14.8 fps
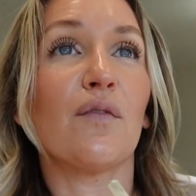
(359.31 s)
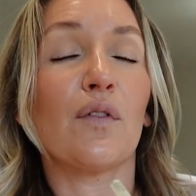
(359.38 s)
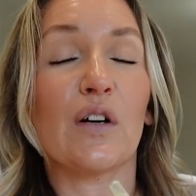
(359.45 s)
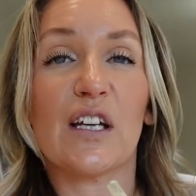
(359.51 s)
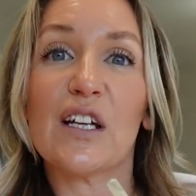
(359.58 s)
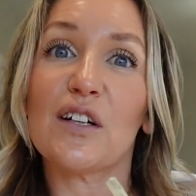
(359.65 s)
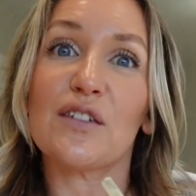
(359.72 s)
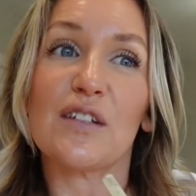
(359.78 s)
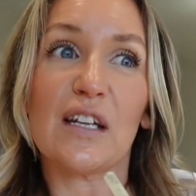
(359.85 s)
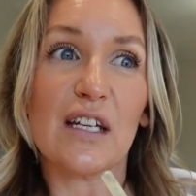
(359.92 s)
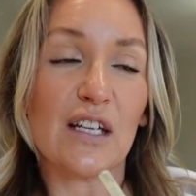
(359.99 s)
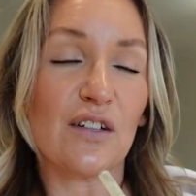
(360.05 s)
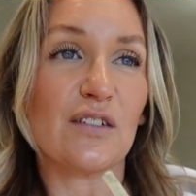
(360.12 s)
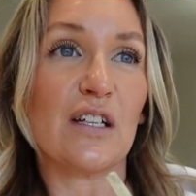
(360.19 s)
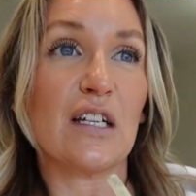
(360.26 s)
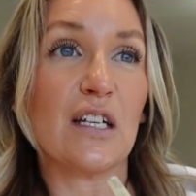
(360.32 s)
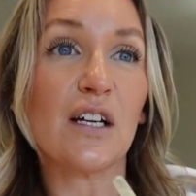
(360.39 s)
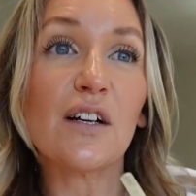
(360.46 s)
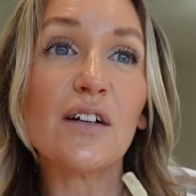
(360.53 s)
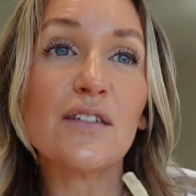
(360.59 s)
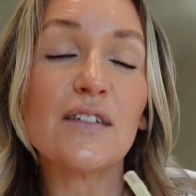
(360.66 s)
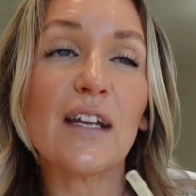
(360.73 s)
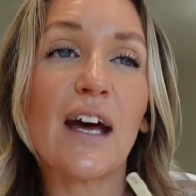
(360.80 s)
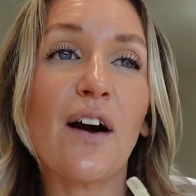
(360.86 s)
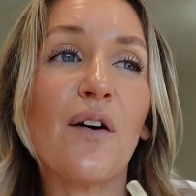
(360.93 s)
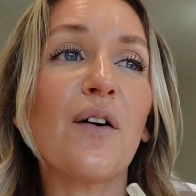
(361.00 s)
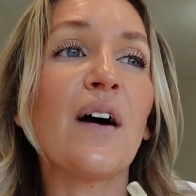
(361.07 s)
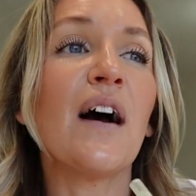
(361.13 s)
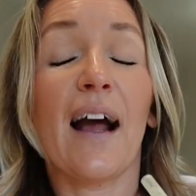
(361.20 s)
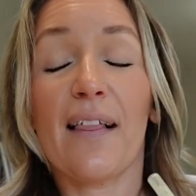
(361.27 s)
for years and years and years
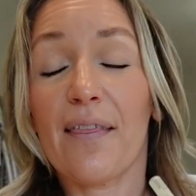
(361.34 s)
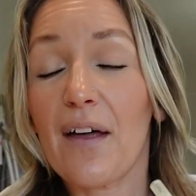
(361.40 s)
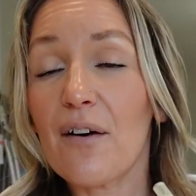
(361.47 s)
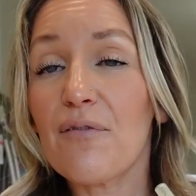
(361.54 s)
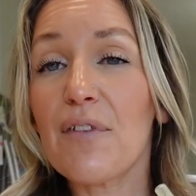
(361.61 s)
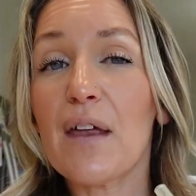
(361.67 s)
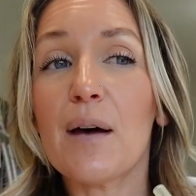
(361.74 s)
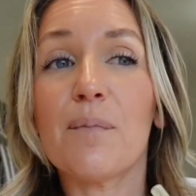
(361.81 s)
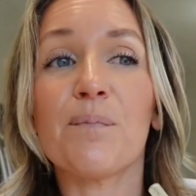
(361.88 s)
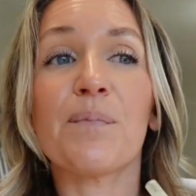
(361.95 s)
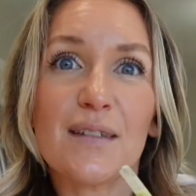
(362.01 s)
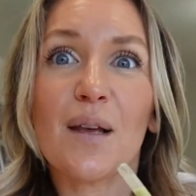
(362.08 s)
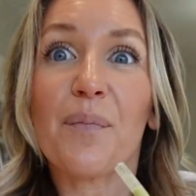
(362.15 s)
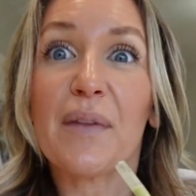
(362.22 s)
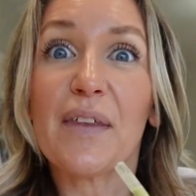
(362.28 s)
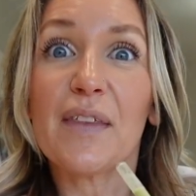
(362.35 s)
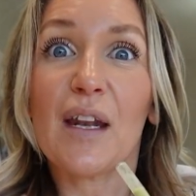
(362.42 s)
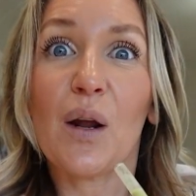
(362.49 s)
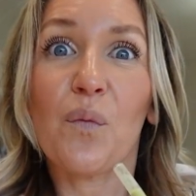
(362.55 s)
now. I love them. Something that I